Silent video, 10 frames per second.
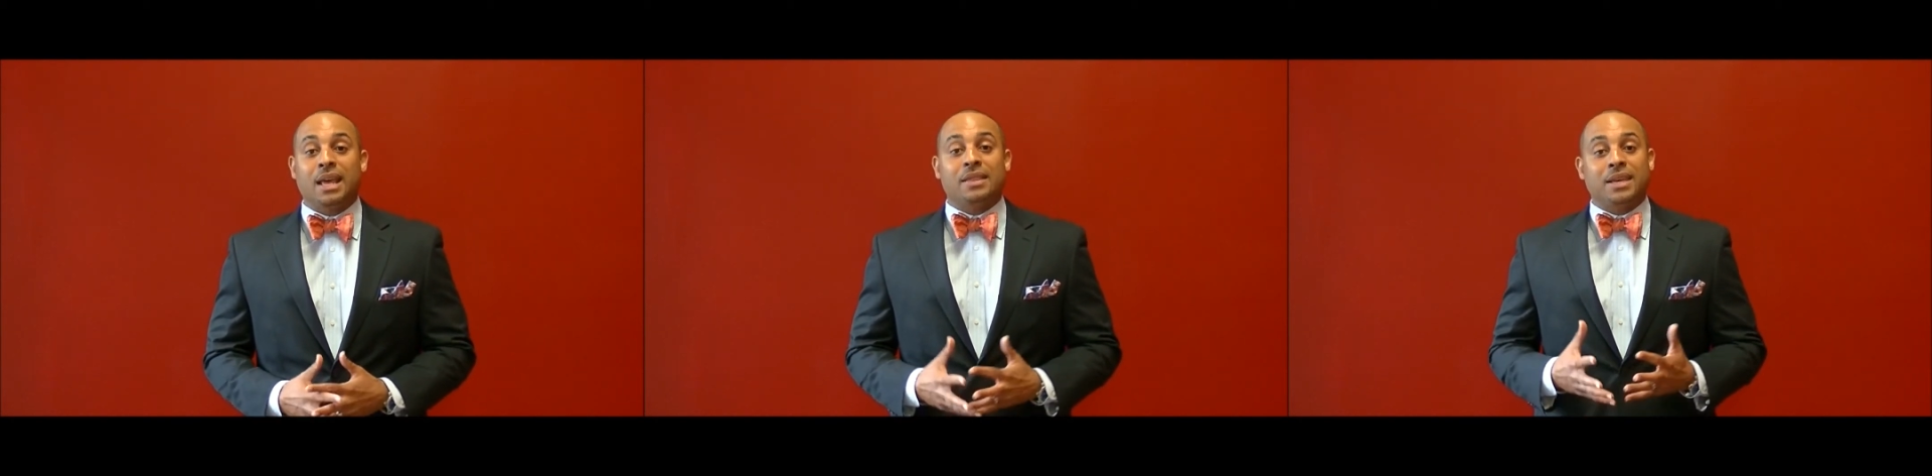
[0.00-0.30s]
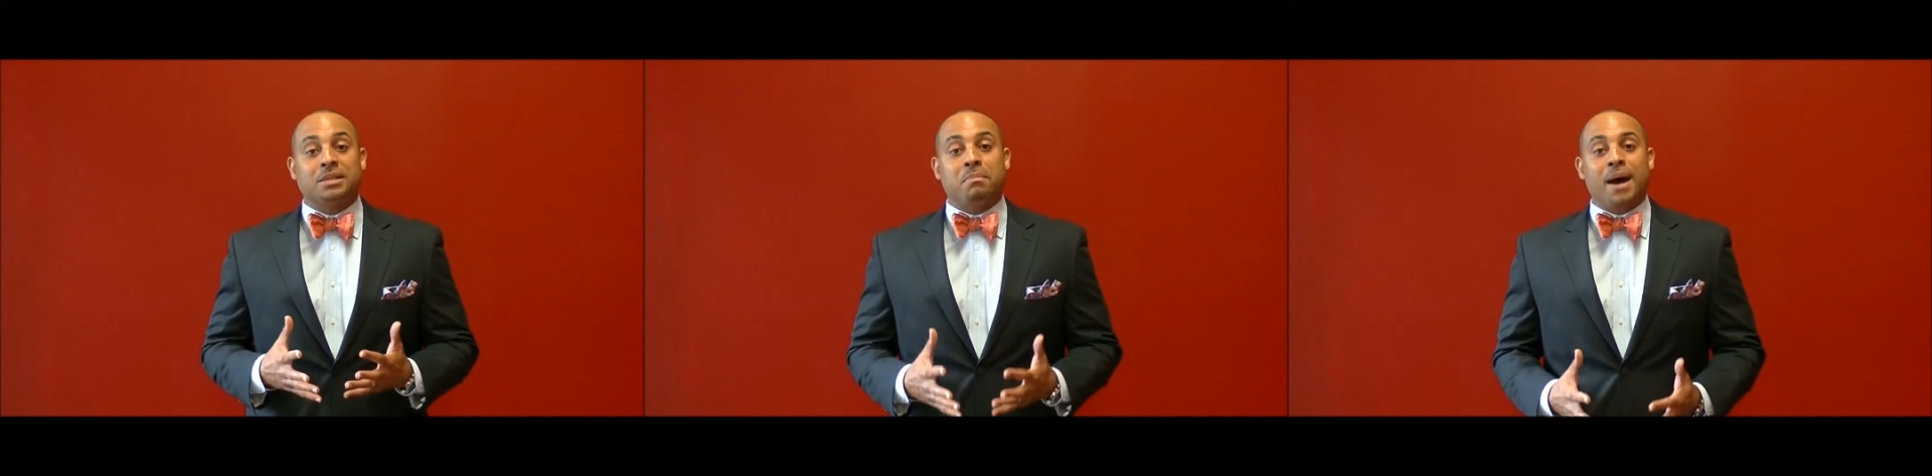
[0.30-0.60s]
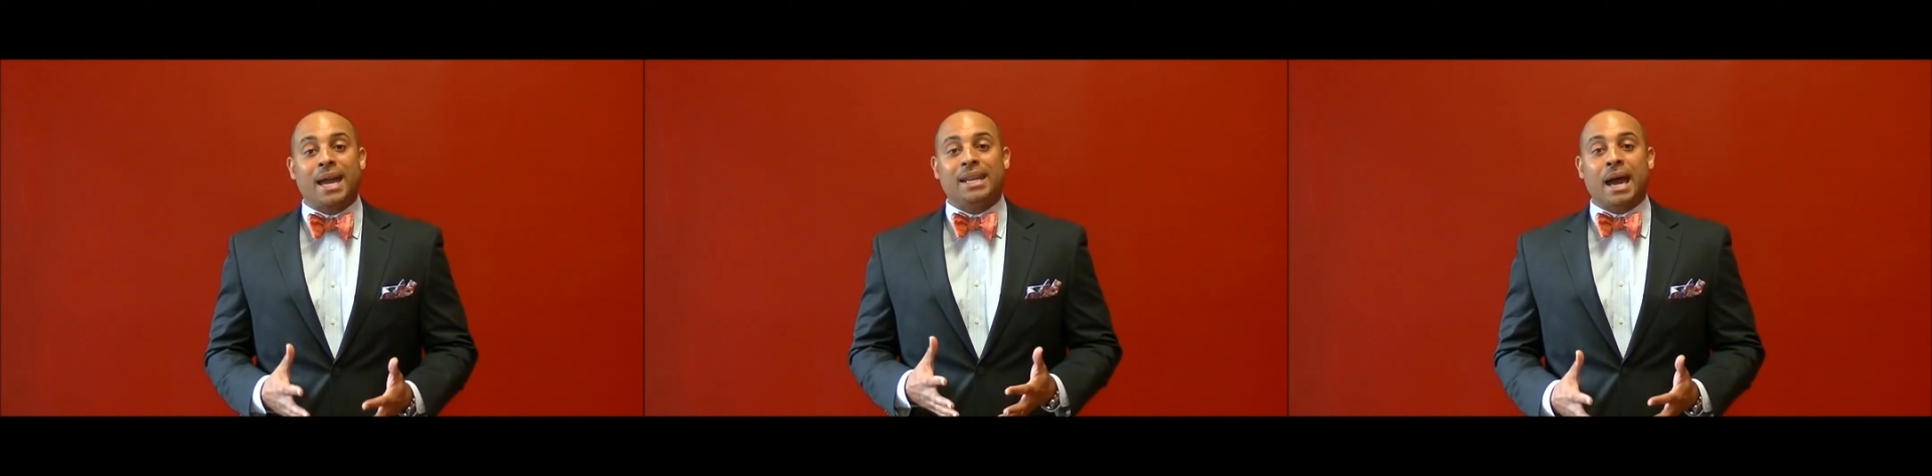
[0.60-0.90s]
this
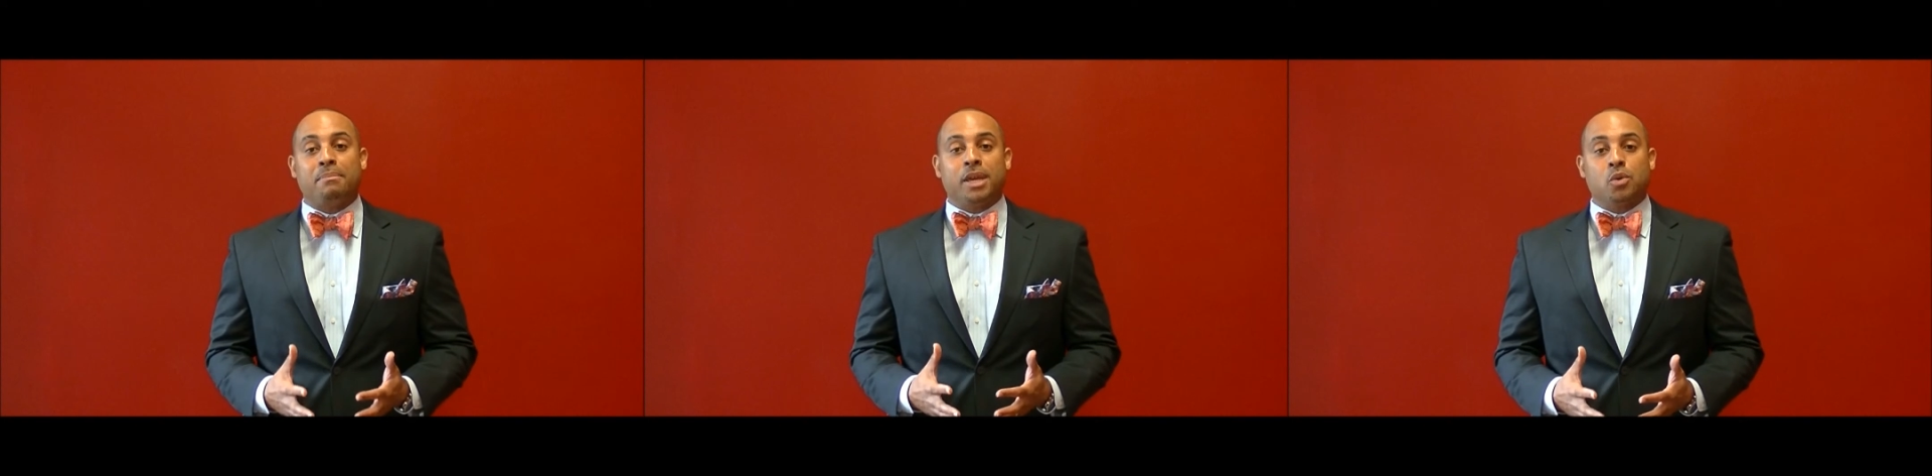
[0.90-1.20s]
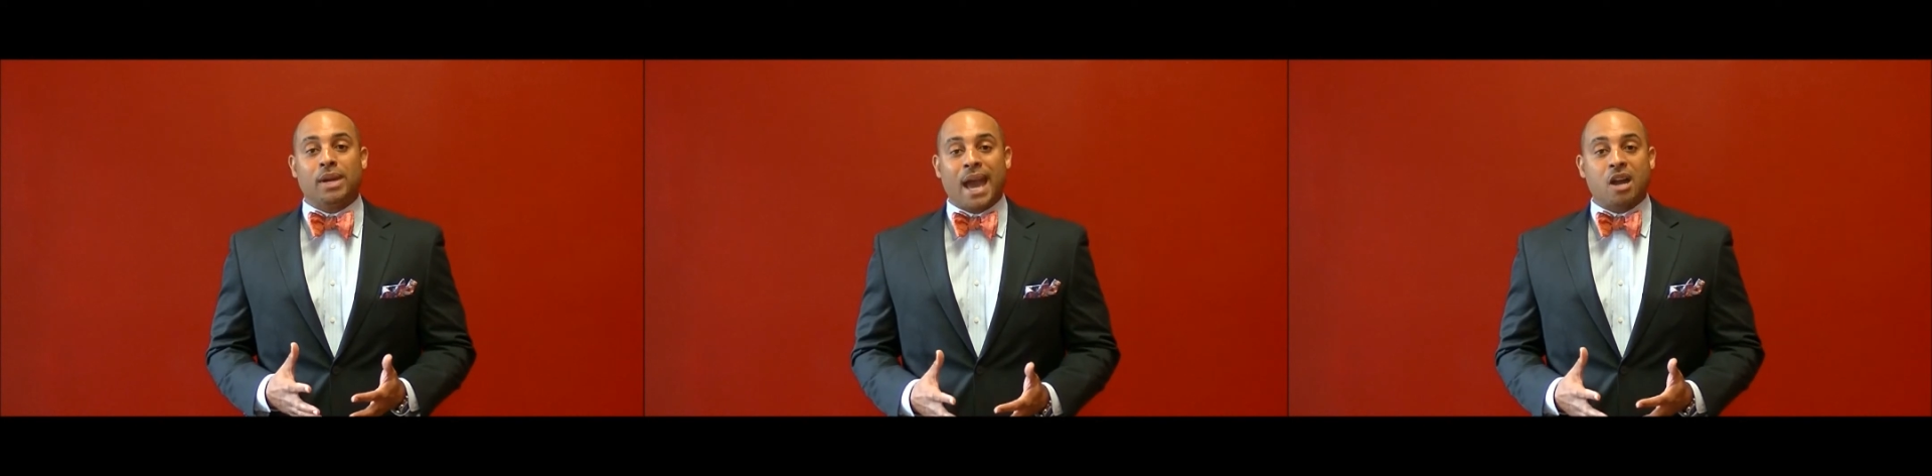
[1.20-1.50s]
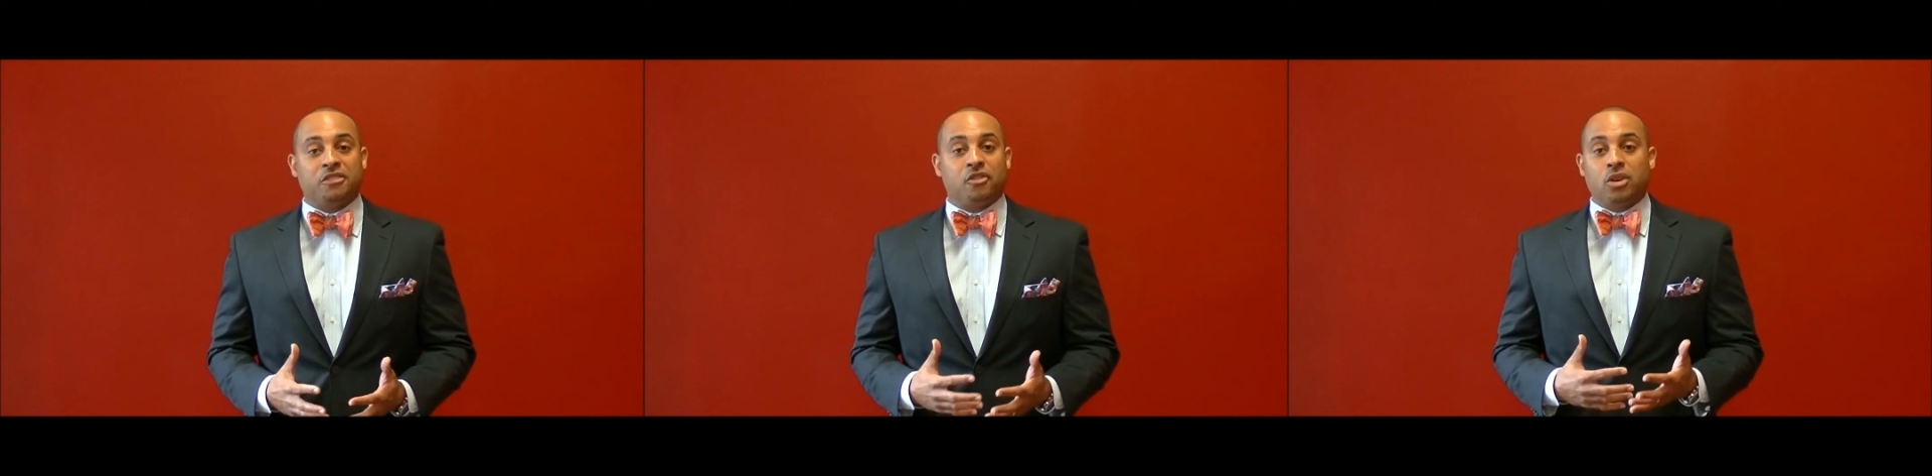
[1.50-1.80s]
might not be a
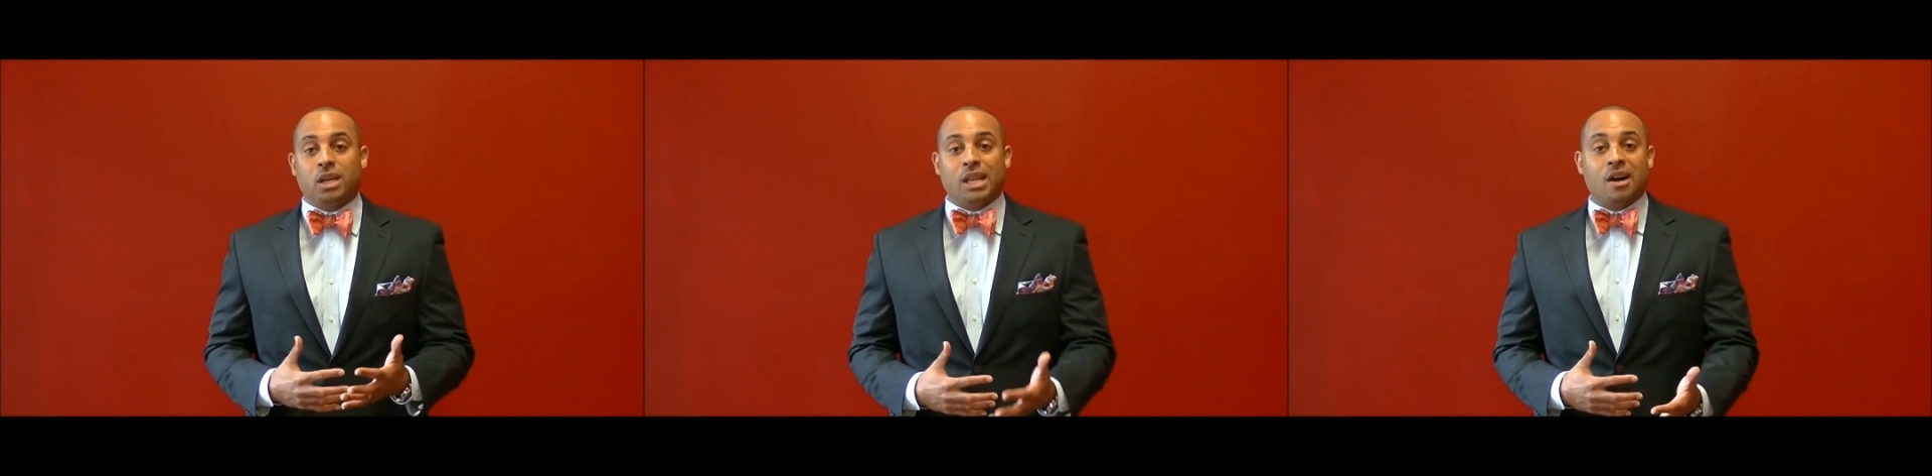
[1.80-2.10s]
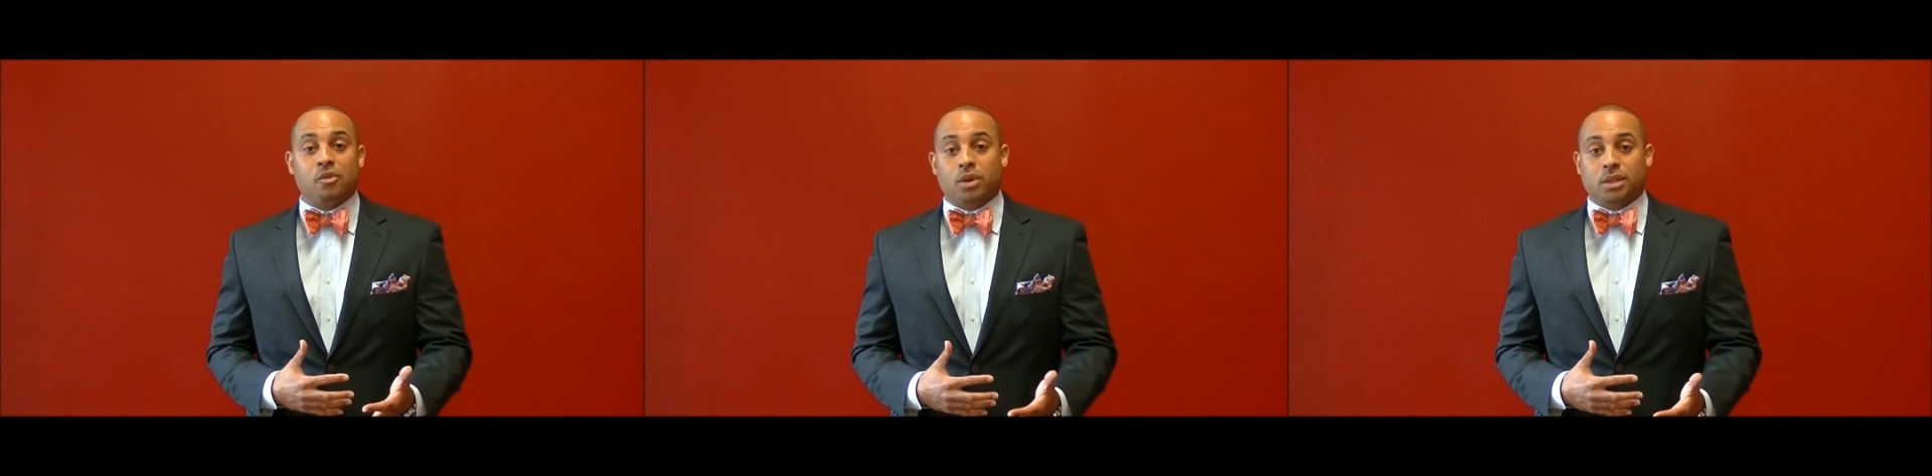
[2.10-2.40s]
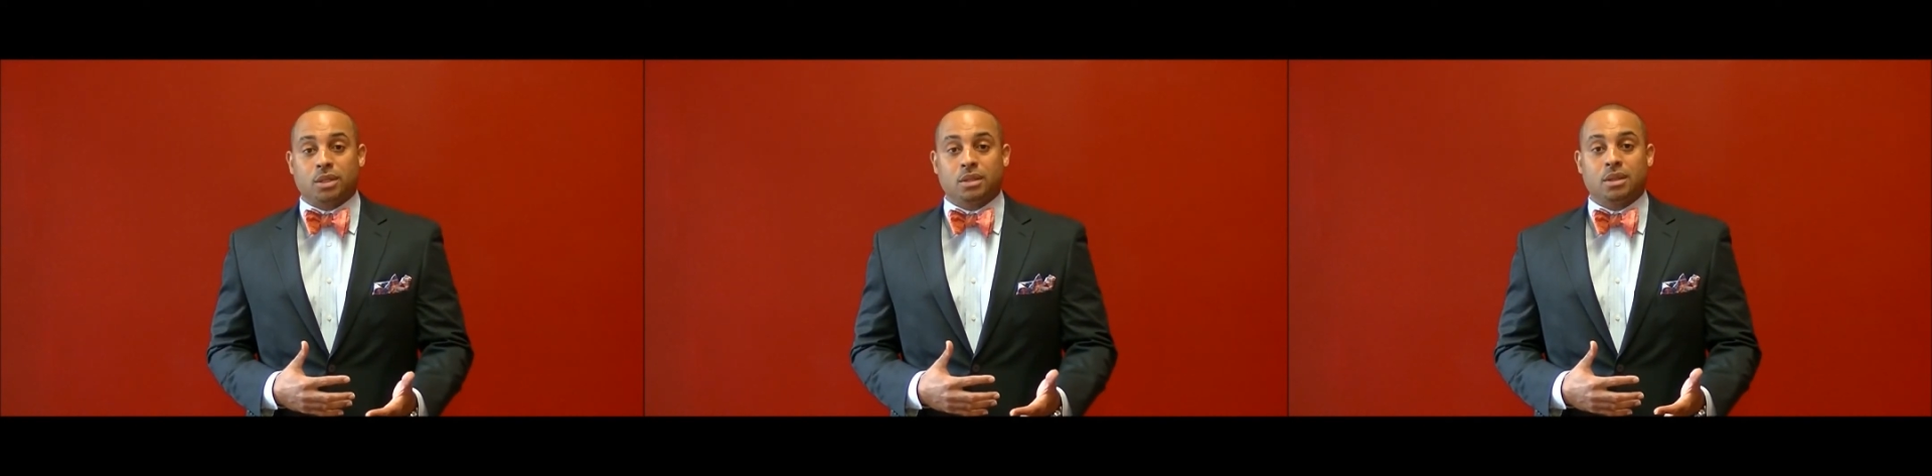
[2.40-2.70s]
reality for your loved ones.